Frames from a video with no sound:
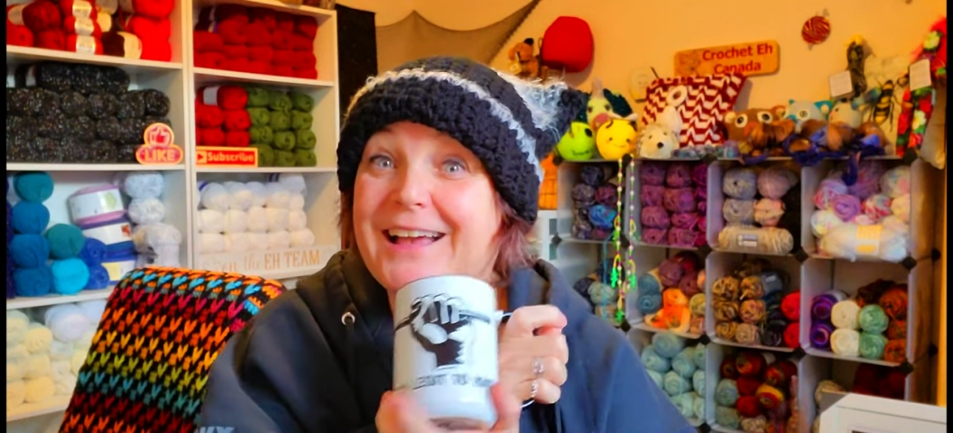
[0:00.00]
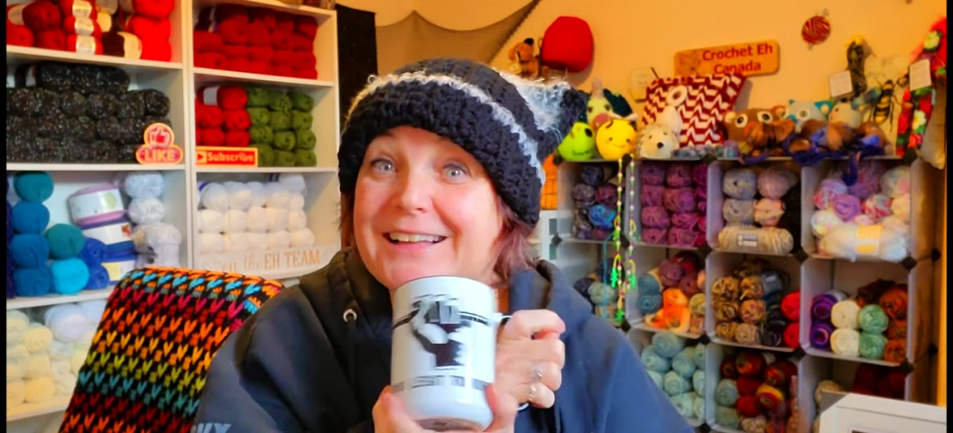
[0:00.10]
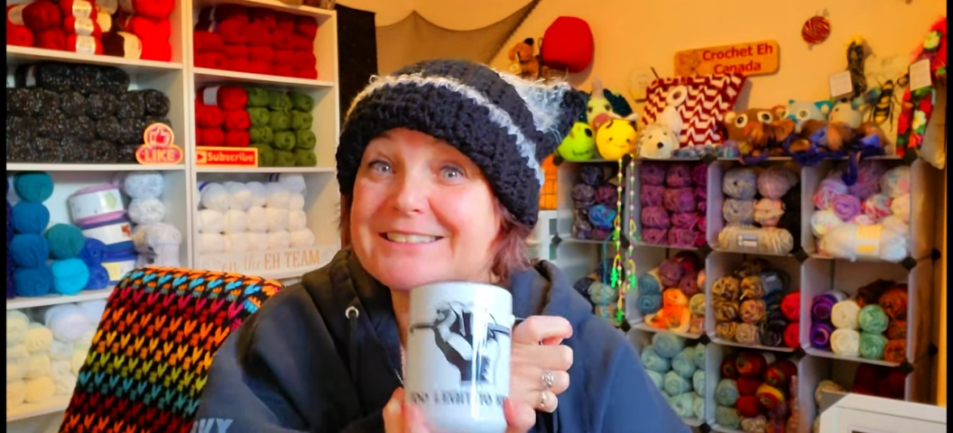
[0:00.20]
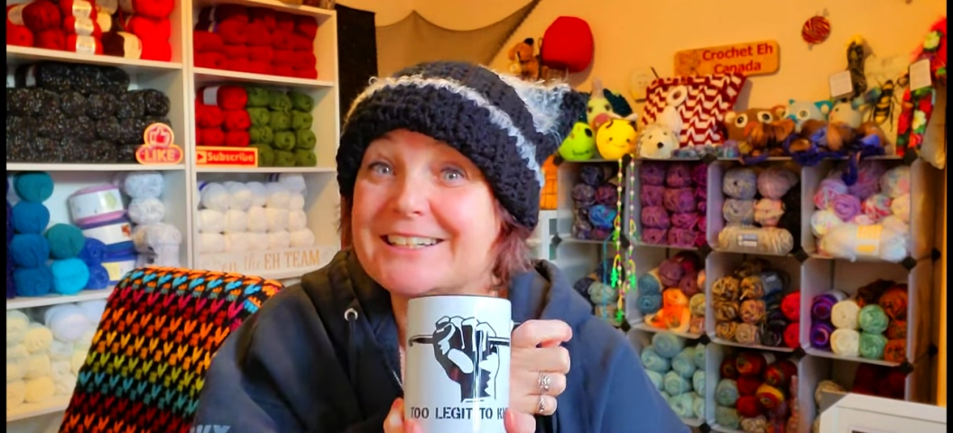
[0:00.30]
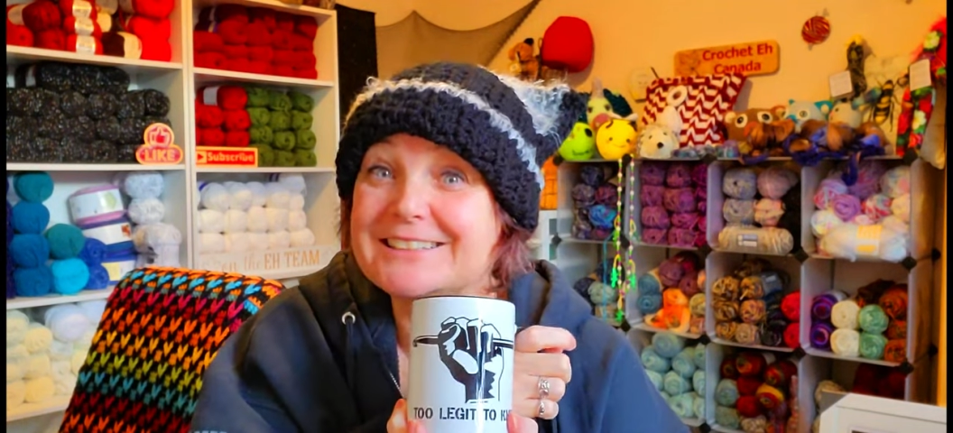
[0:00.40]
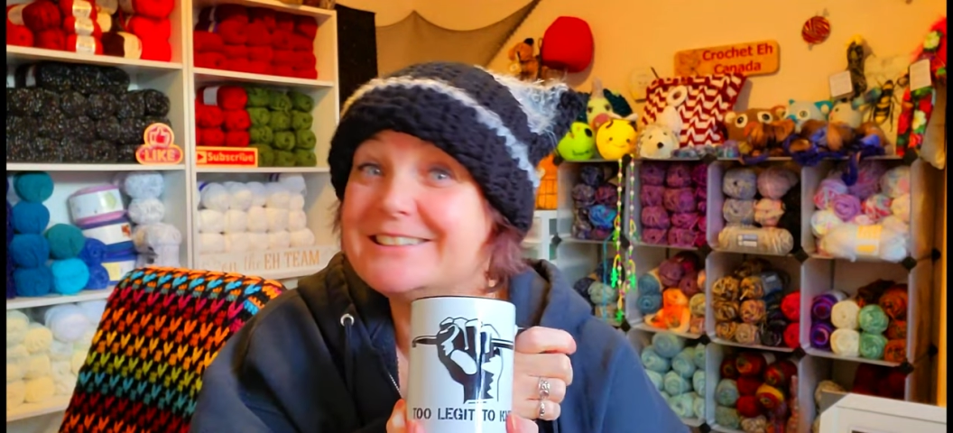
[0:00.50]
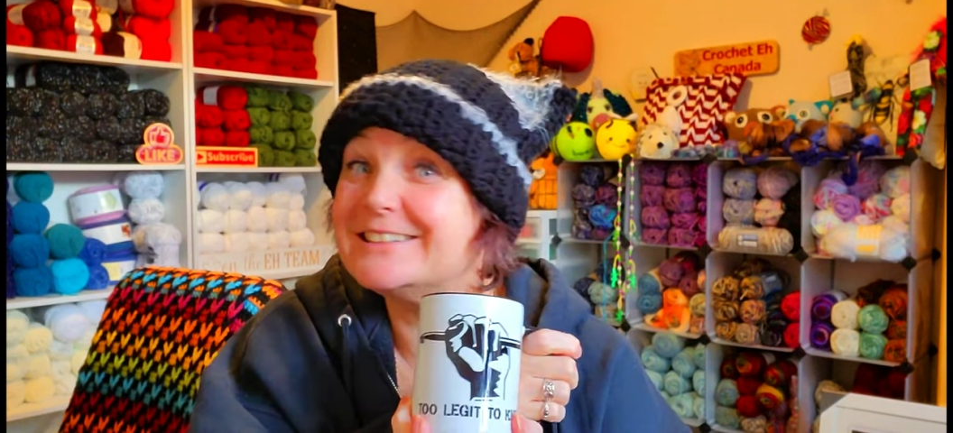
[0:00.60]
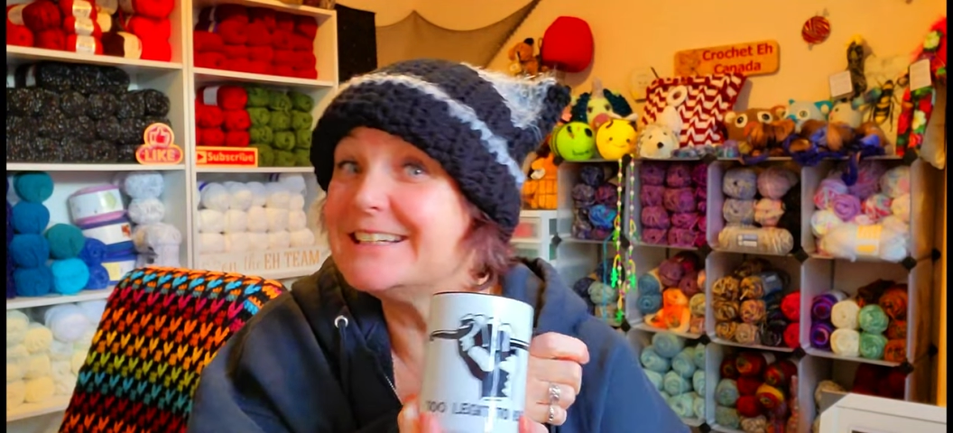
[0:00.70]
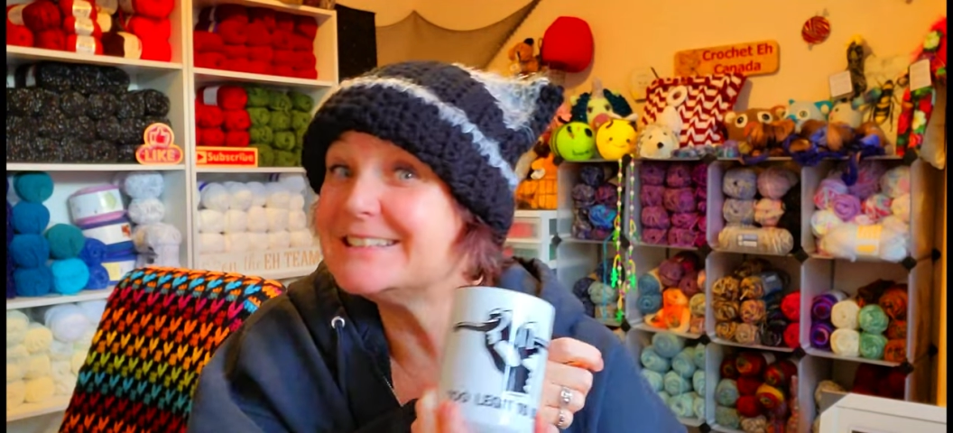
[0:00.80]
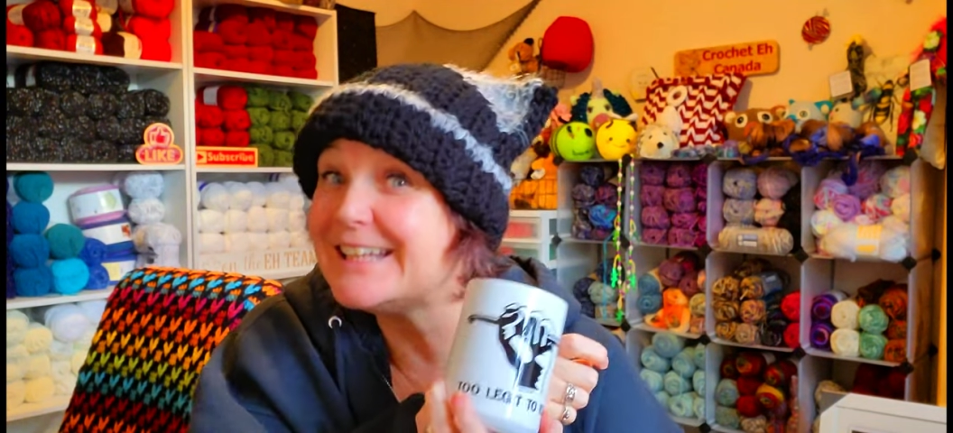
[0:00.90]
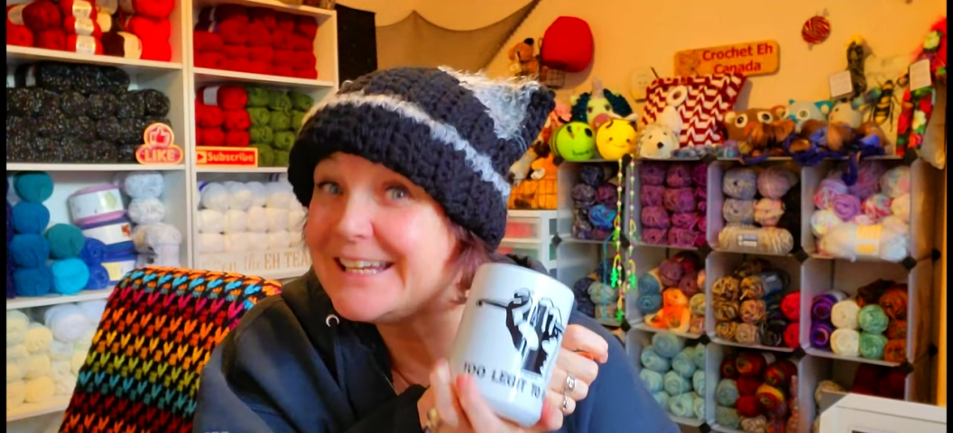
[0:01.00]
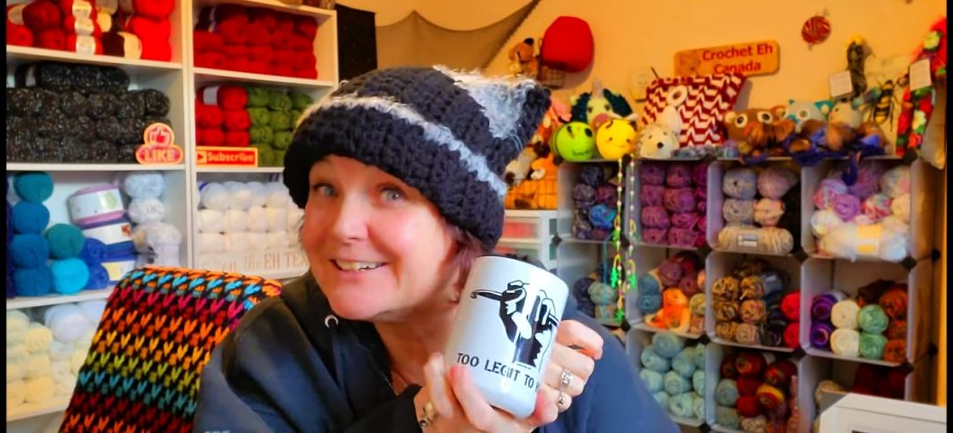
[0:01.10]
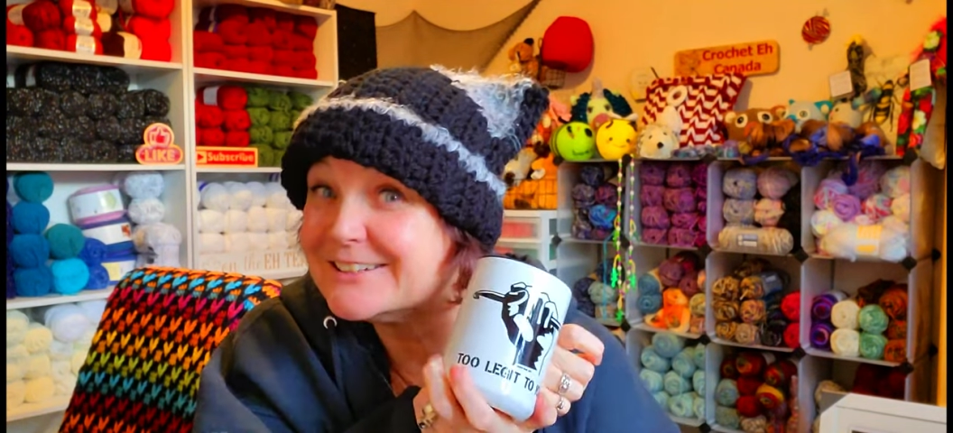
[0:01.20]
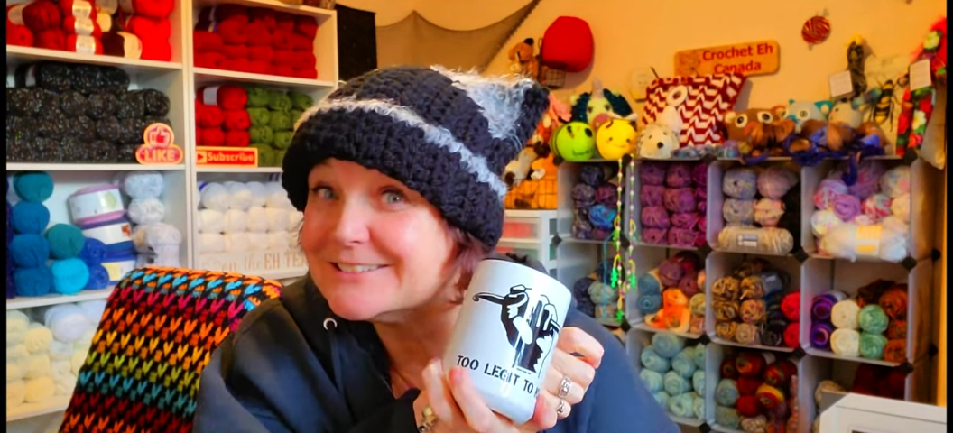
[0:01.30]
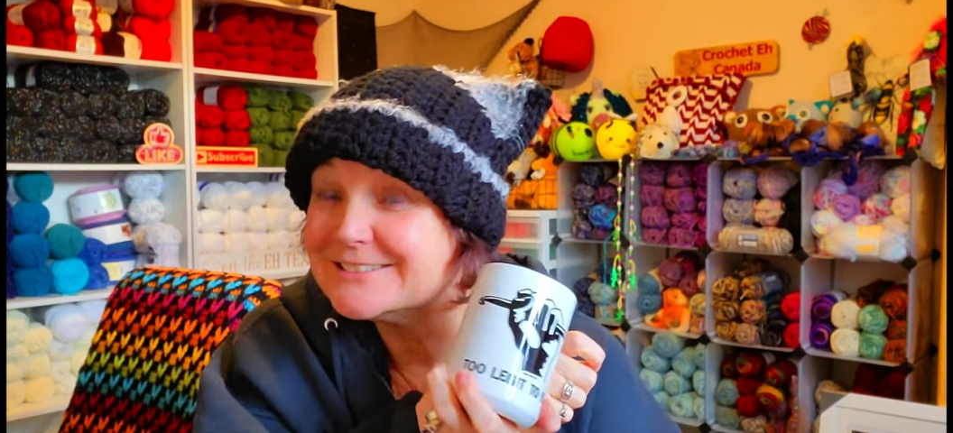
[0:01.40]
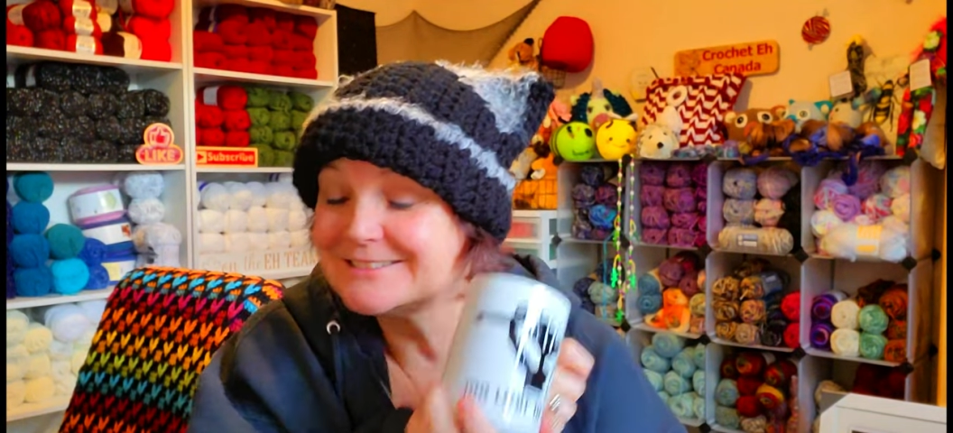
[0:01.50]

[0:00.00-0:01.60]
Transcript: I'll talk to you guys later.